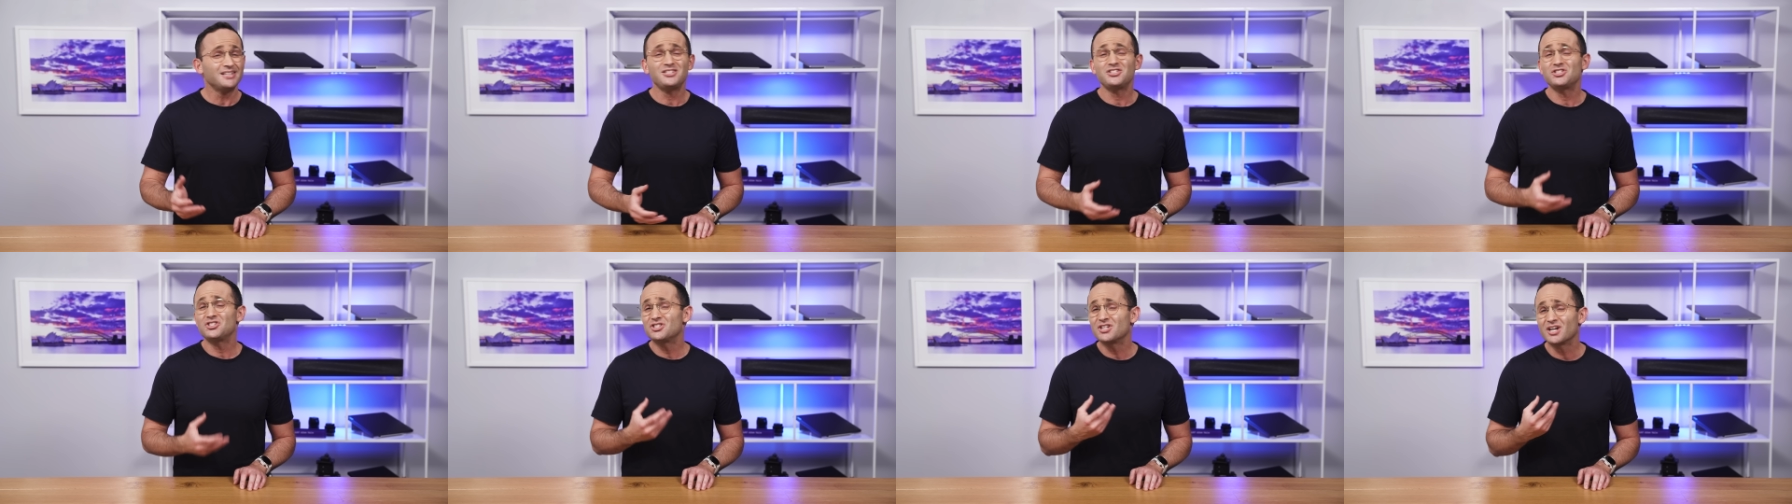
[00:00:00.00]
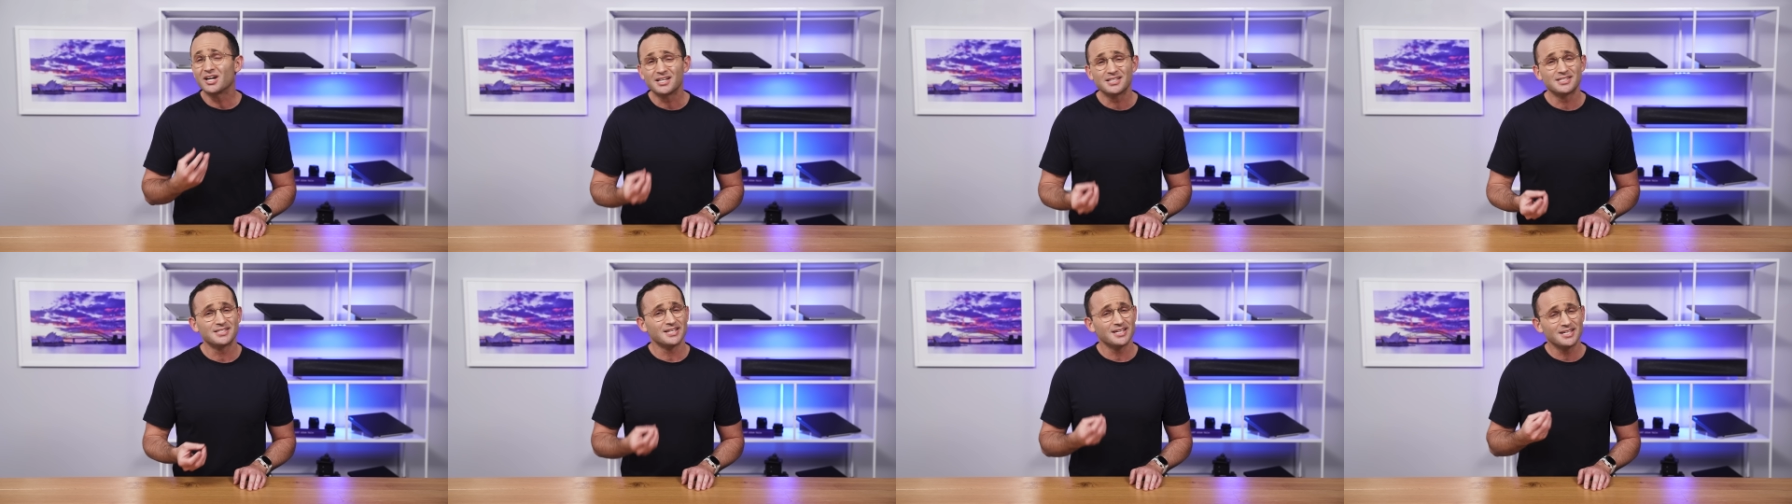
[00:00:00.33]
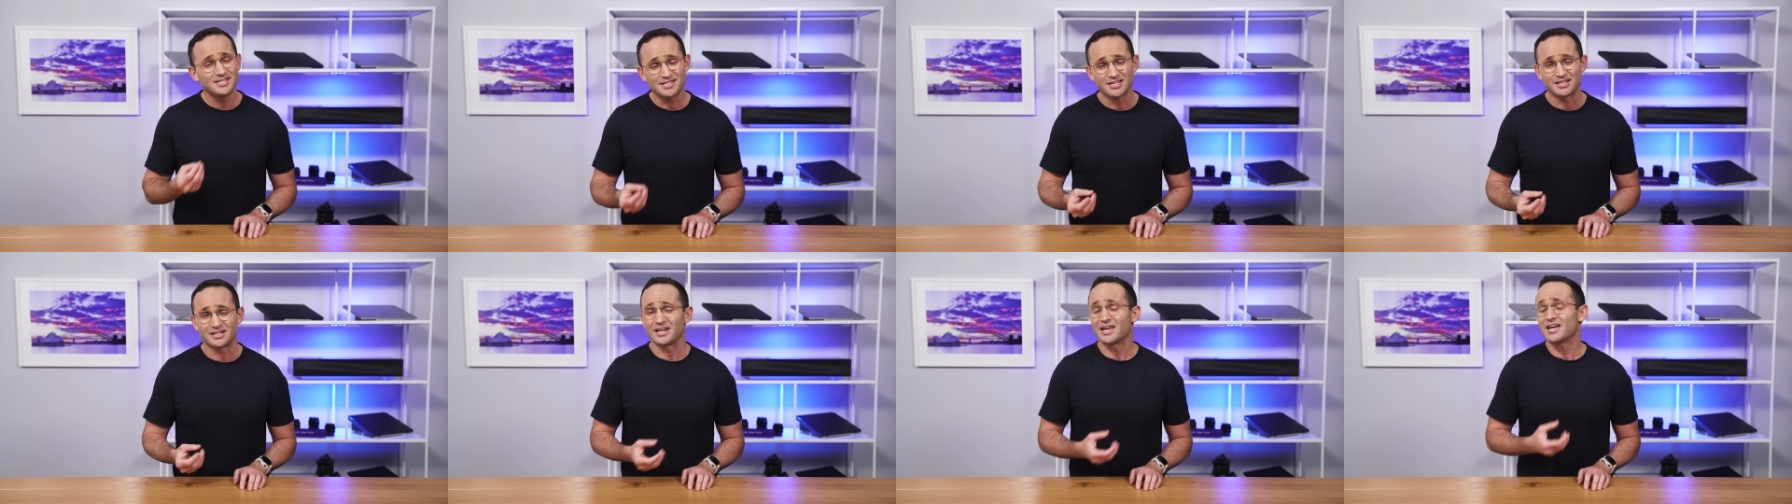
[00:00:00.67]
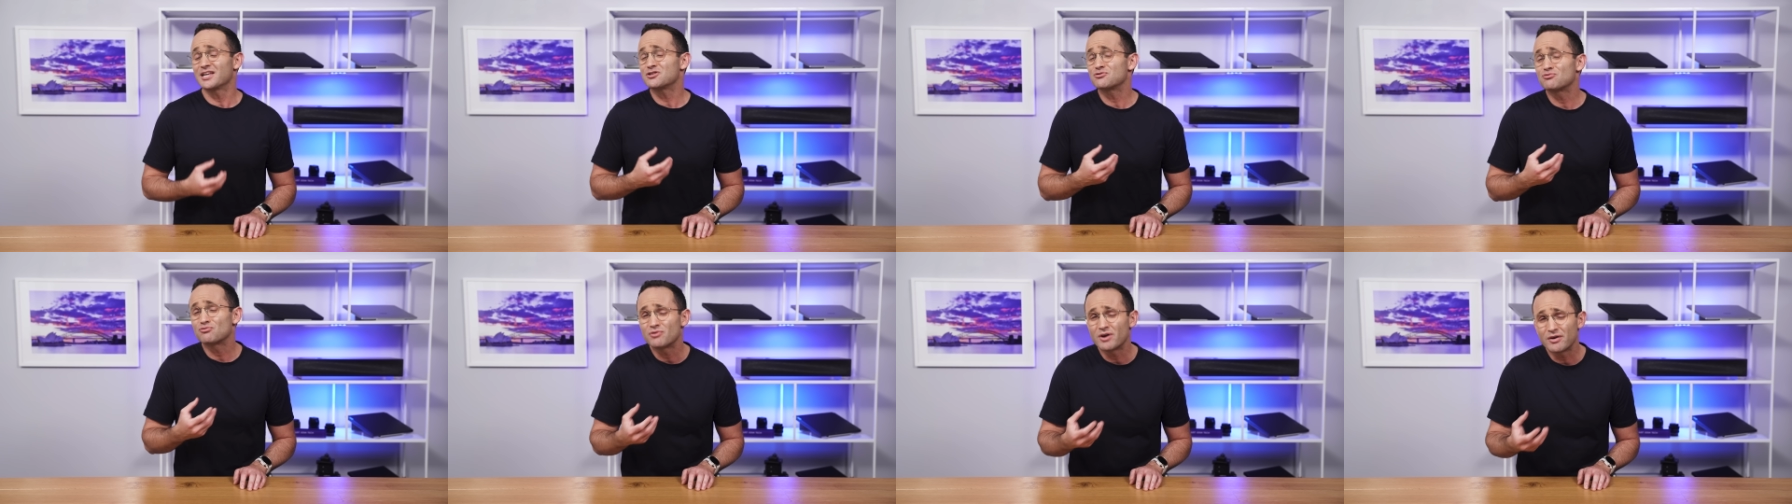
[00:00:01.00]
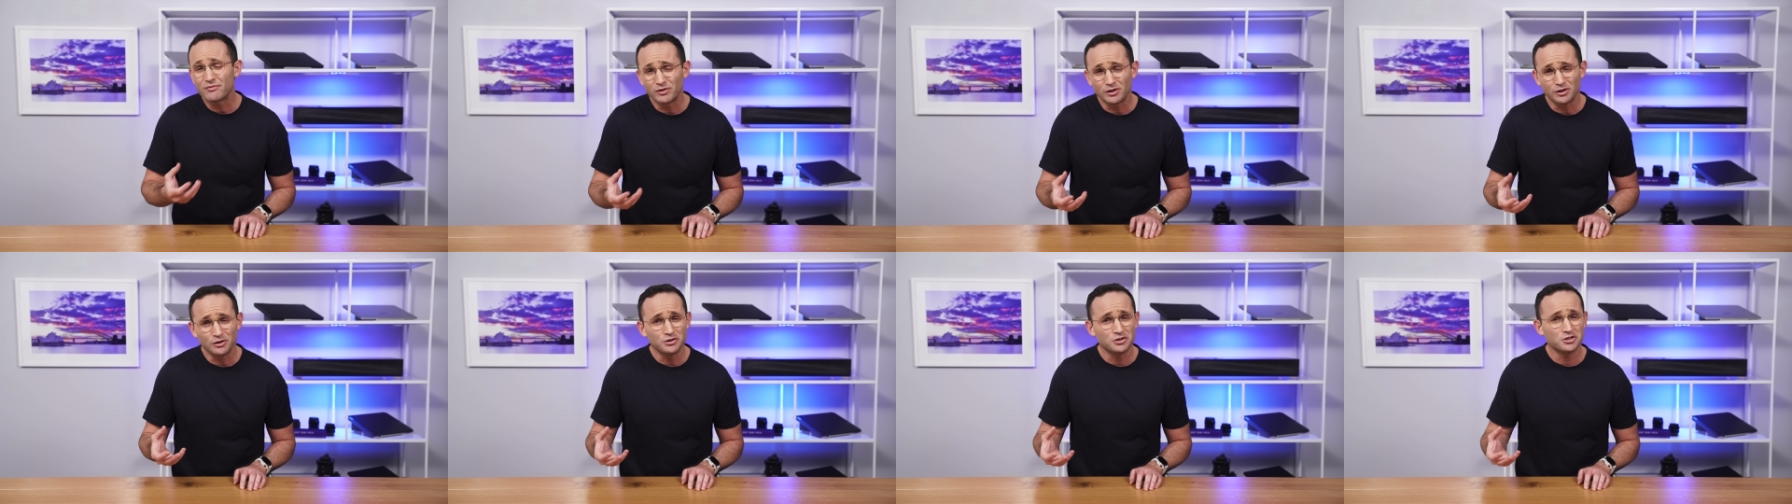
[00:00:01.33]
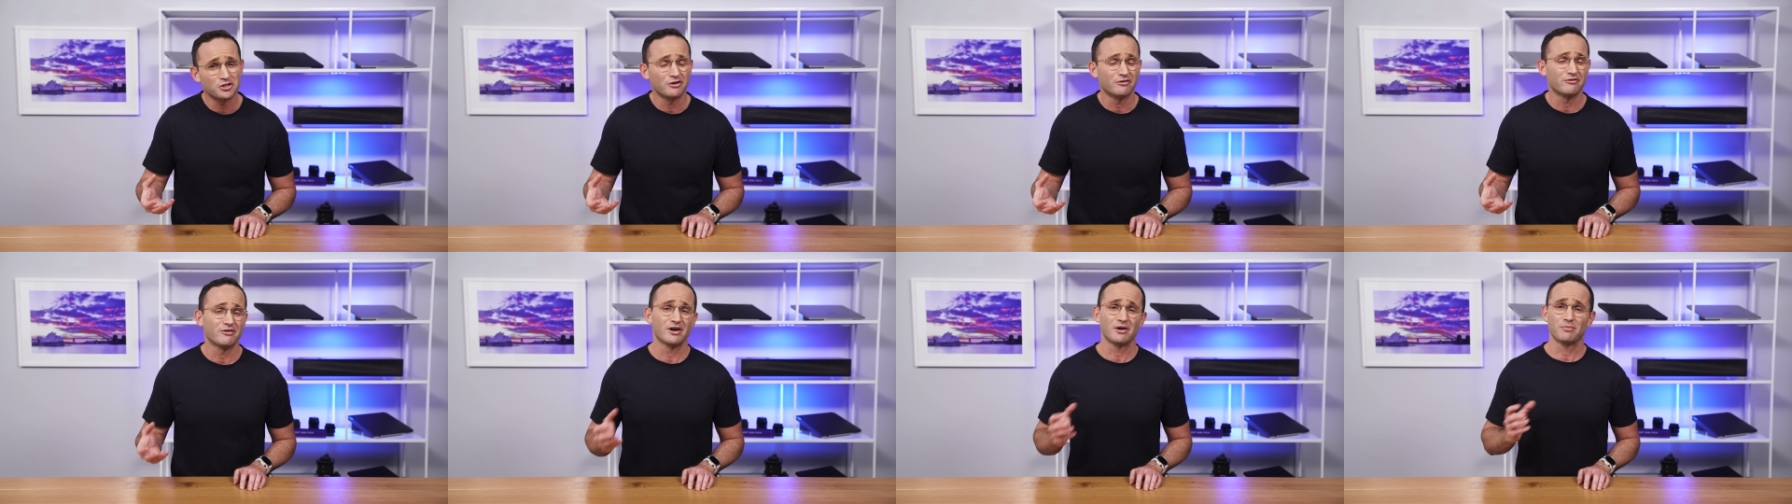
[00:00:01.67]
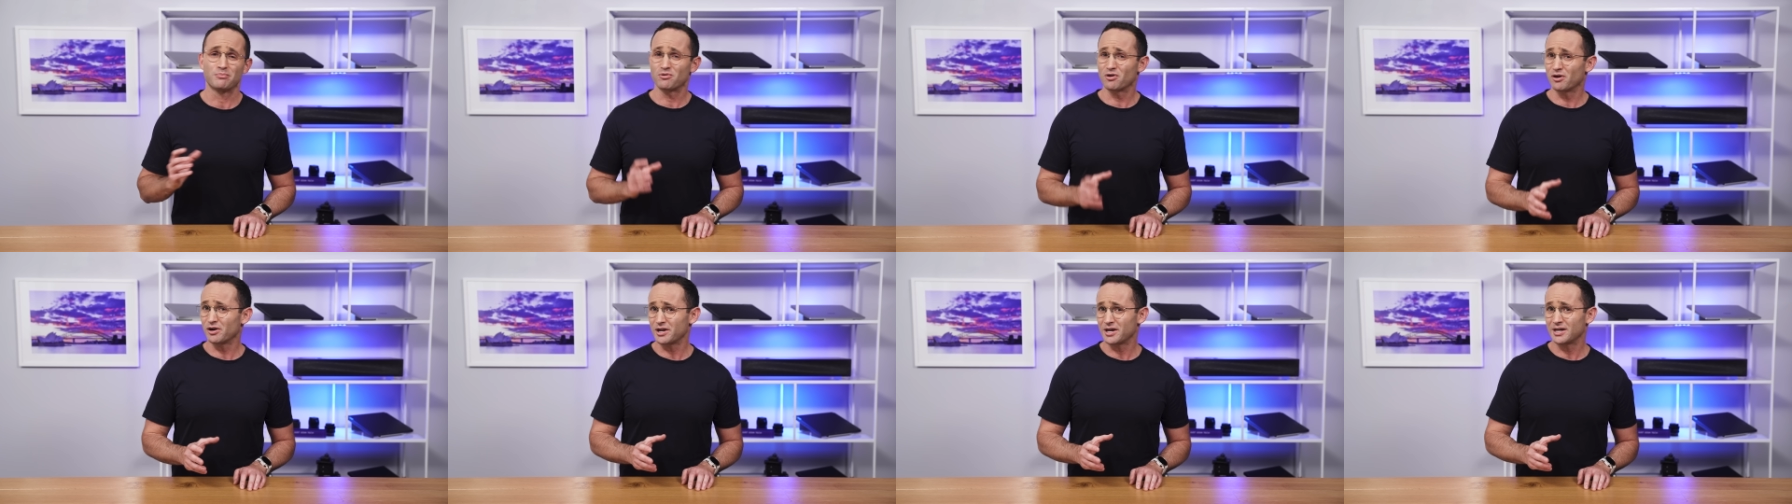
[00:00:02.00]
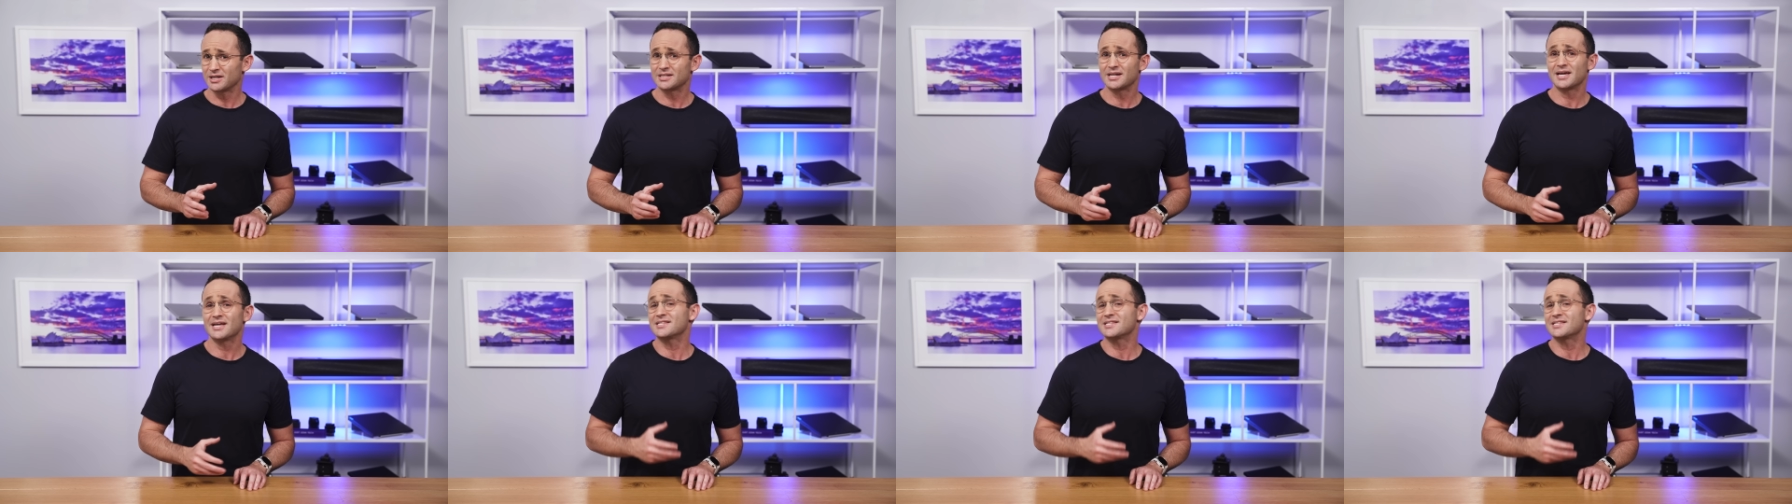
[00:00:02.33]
it just isn't as revolutionary a product